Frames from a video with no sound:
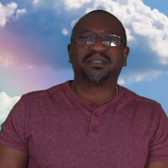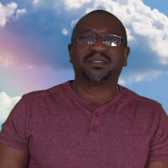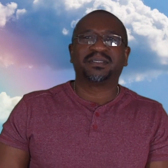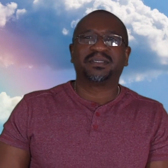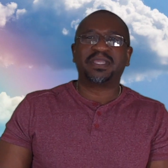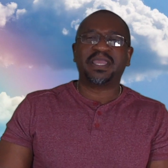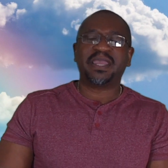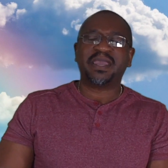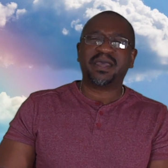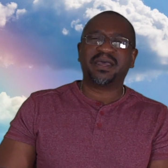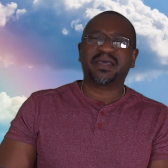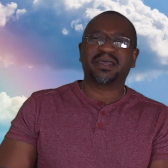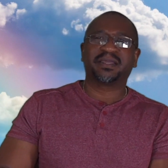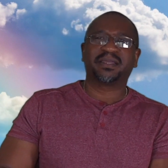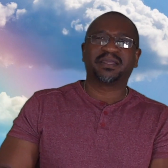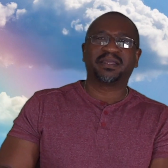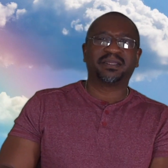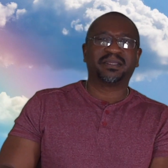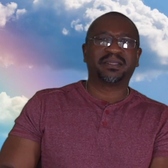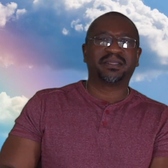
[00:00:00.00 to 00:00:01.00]
yeah.
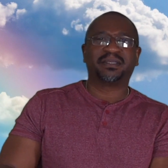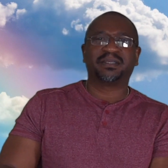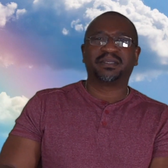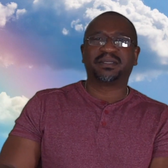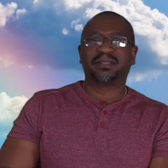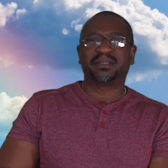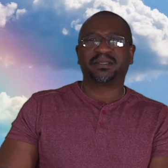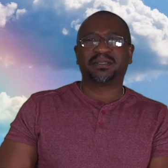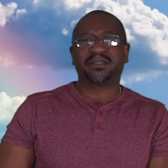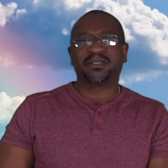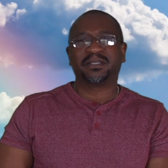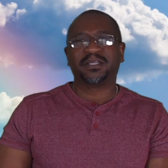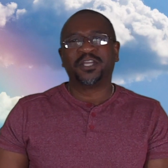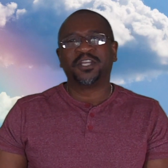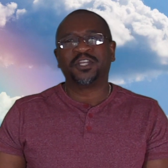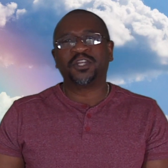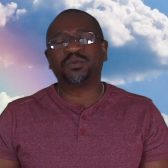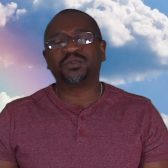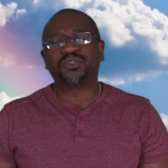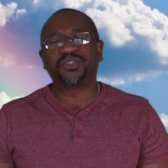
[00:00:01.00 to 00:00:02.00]

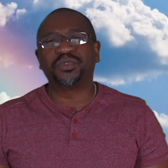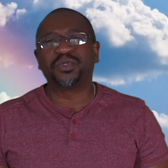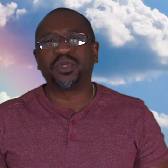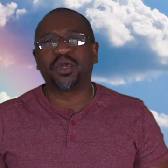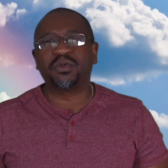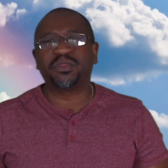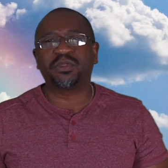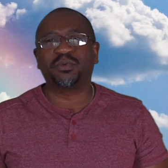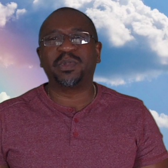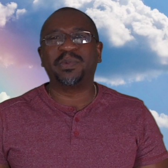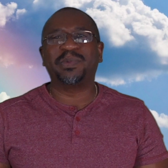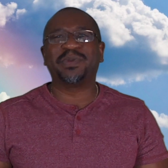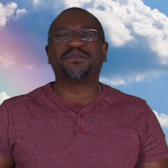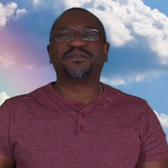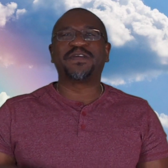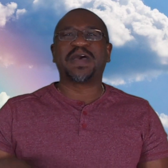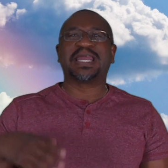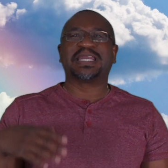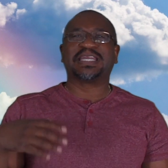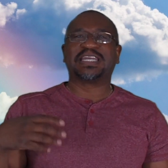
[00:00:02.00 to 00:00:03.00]
Don't you know that we would
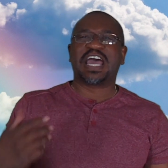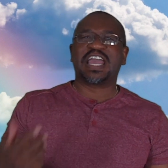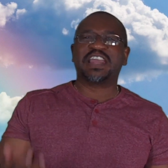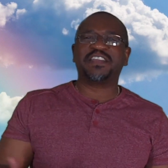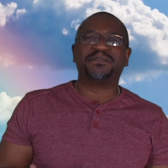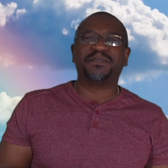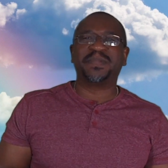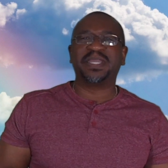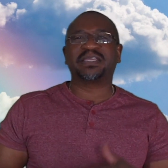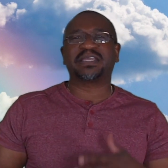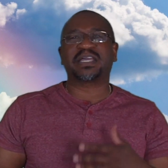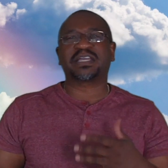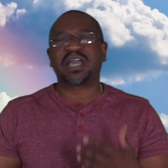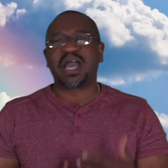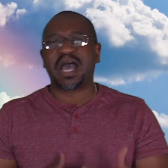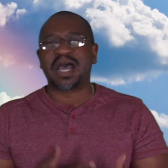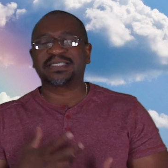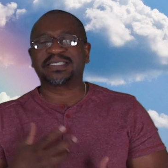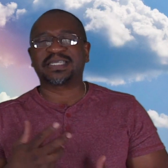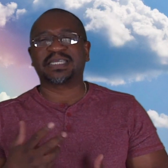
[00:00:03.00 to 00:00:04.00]
find life being a
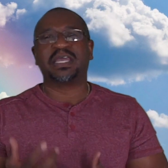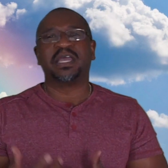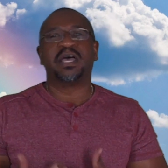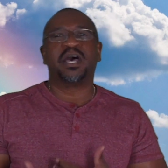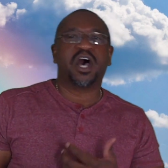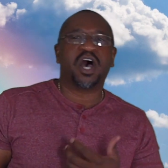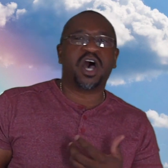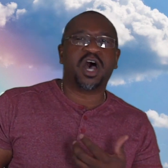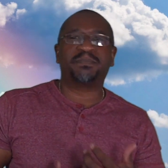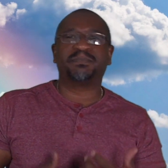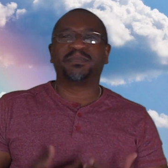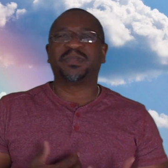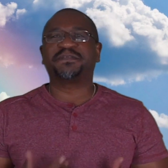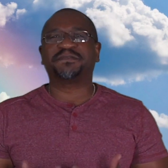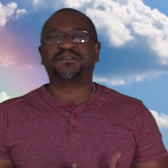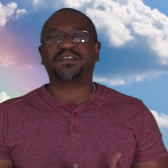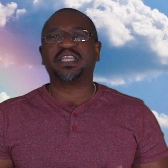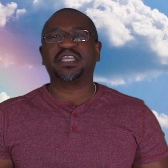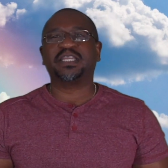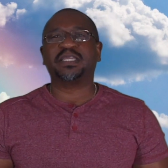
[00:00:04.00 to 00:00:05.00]
constant
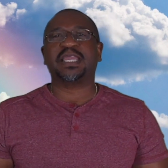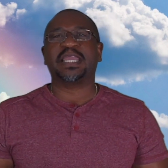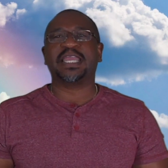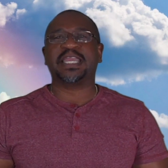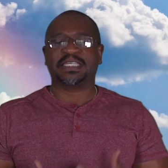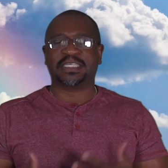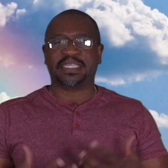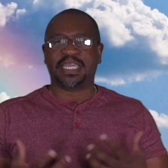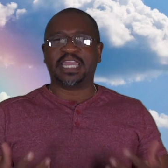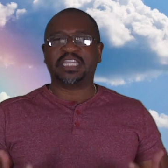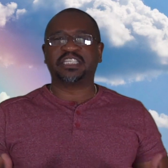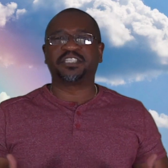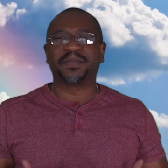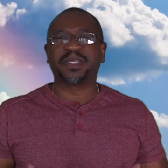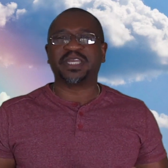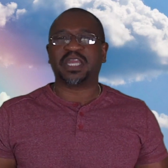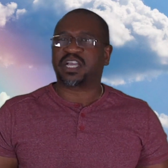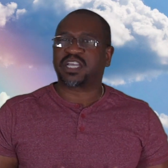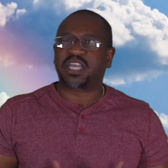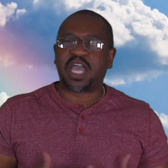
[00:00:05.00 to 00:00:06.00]
uplifting
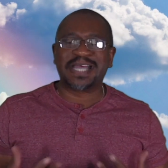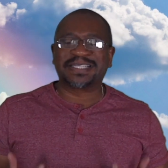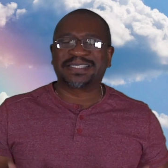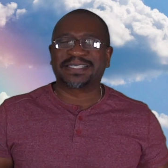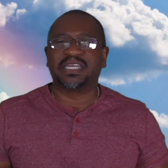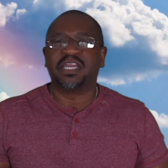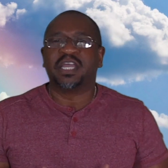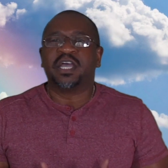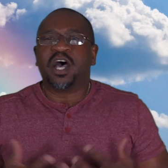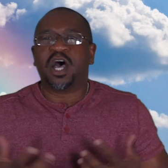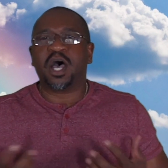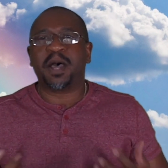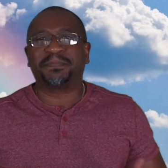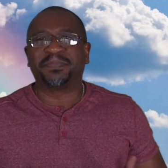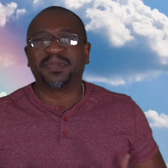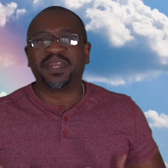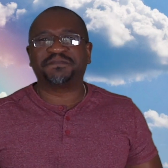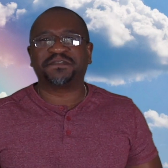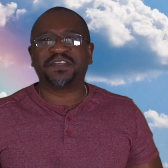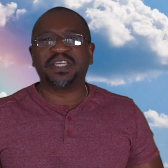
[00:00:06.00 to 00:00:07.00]
engagement, a constant
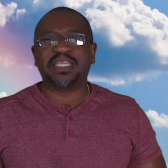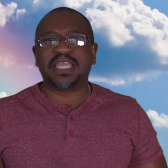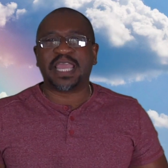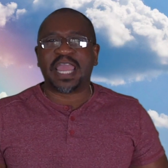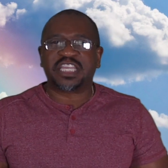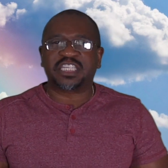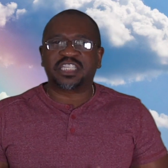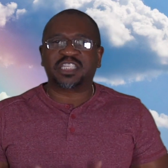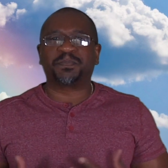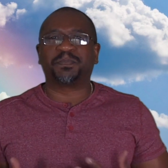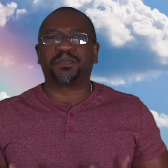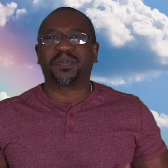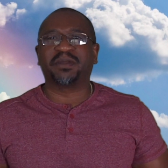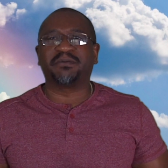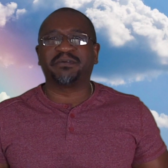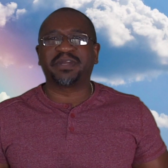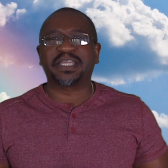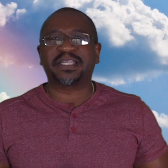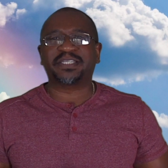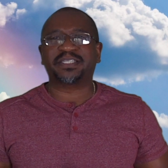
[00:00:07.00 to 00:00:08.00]
uplifting
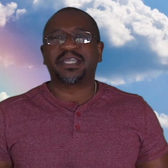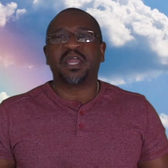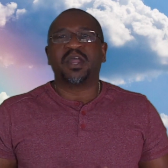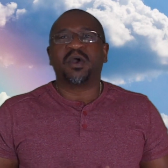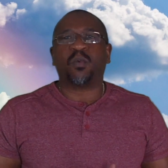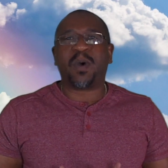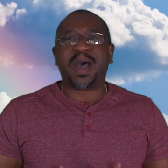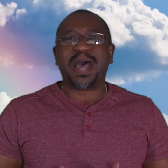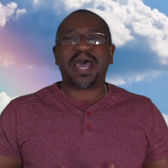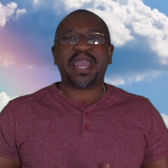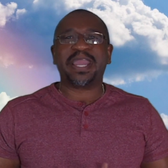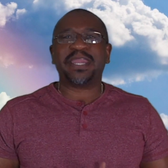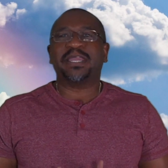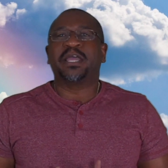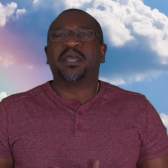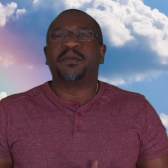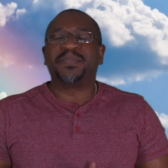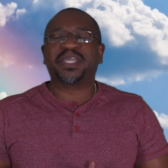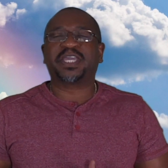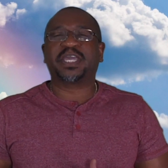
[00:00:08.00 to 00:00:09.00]
experience? Why?
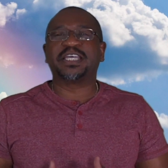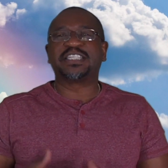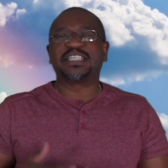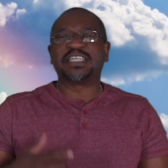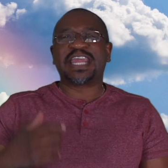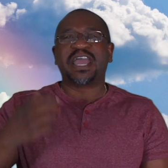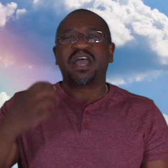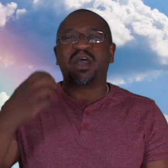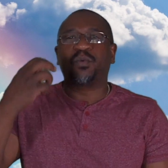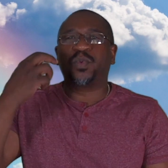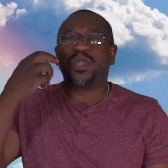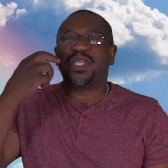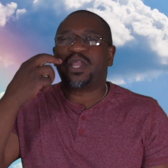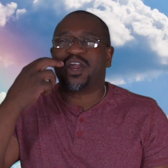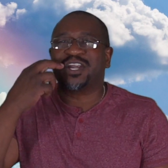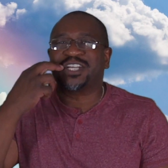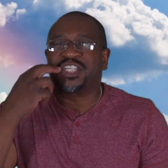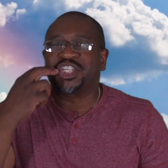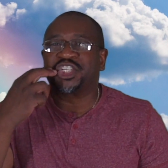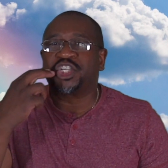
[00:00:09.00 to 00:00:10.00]
Because now we
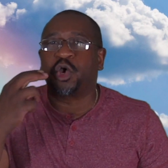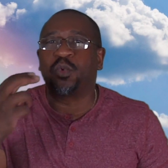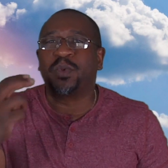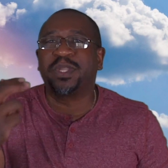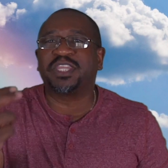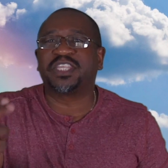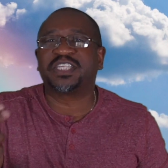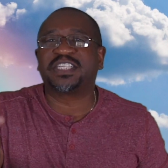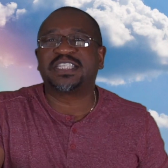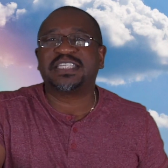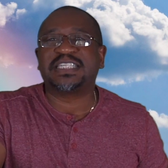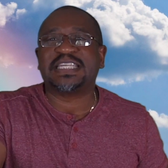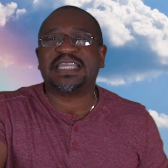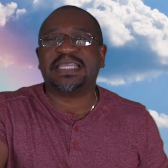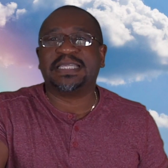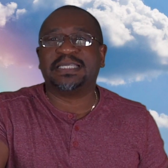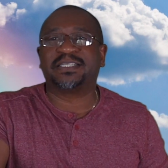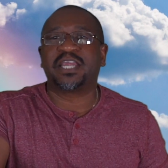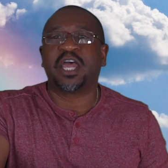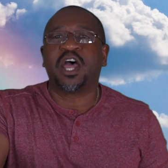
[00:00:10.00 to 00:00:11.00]
are sowing the
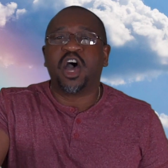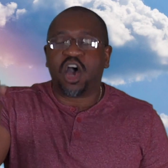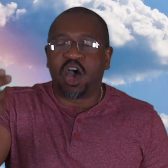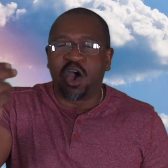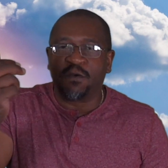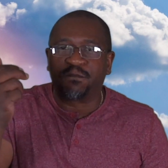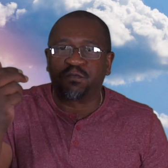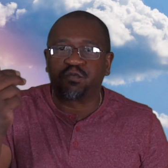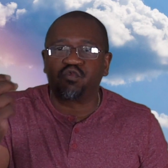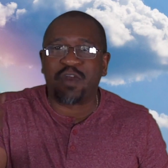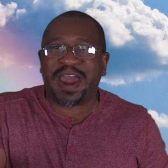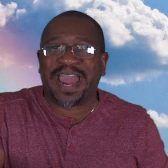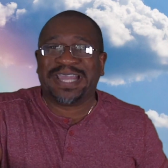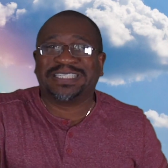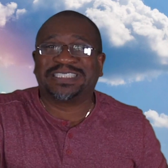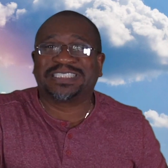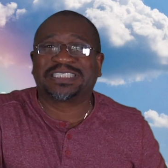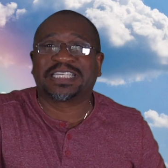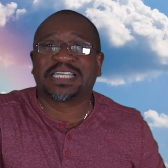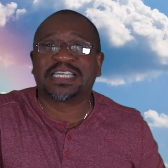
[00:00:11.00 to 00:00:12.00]
seeds of
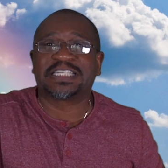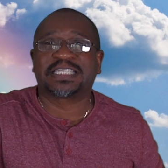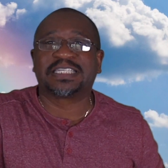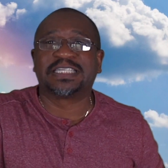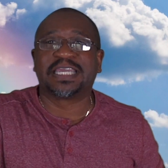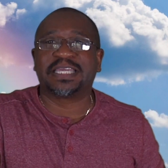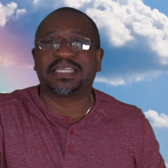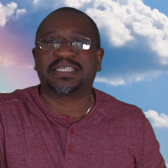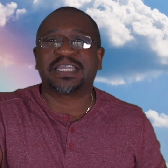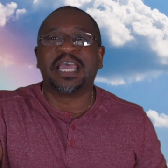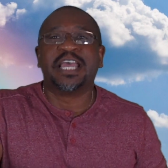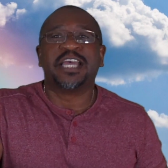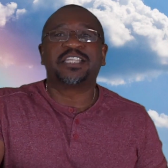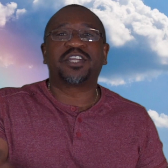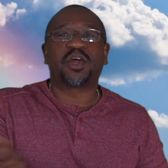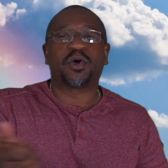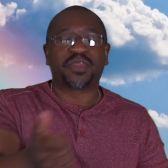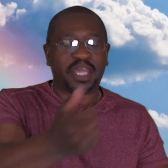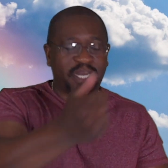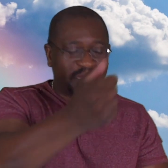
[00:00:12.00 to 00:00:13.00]
righteousness
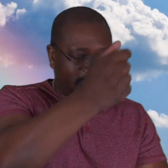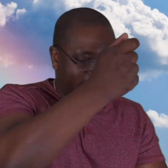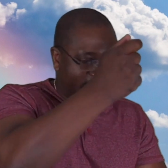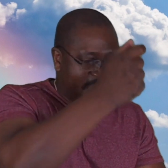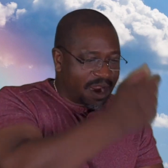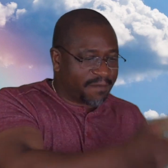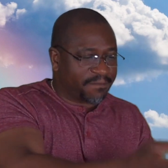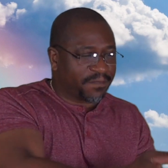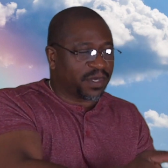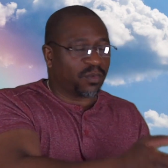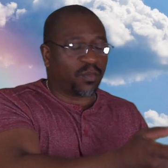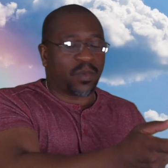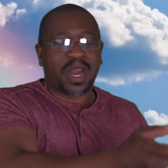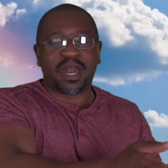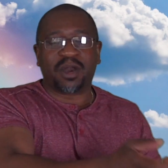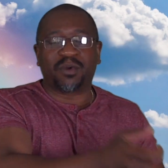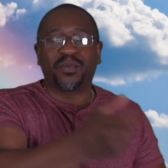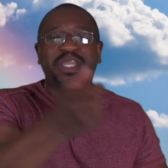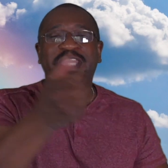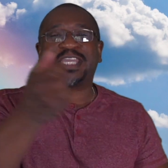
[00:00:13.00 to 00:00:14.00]
so that
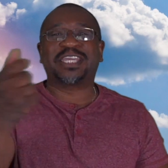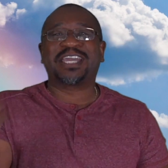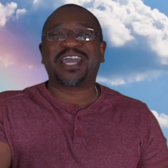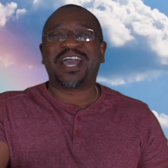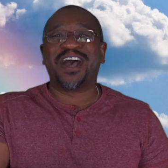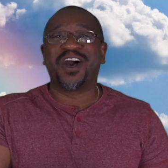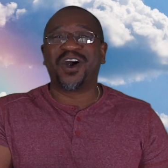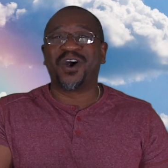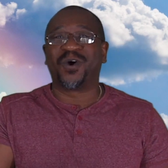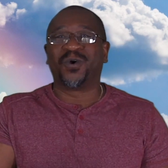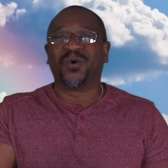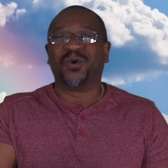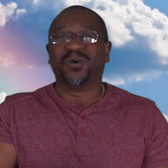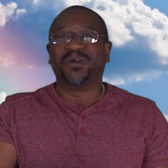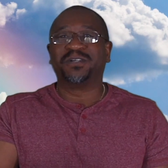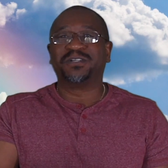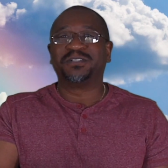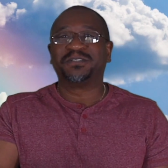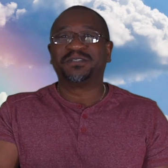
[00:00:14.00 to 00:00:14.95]
everywhere we go,